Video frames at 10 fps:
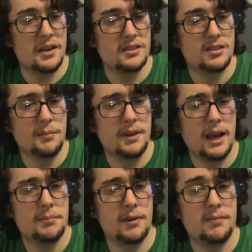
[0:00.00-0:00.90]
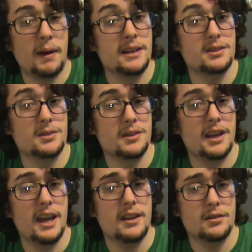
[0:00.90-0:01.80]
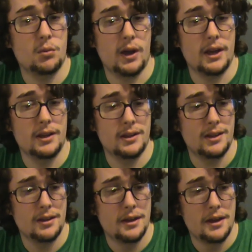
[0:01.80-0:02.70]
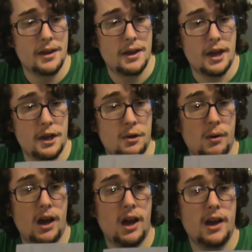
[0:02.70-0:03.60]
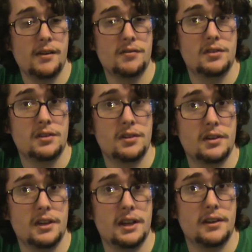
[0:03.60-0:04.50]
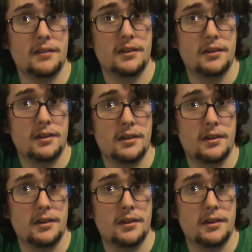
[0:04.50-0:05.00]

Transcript: some type of magical gateway and arrived in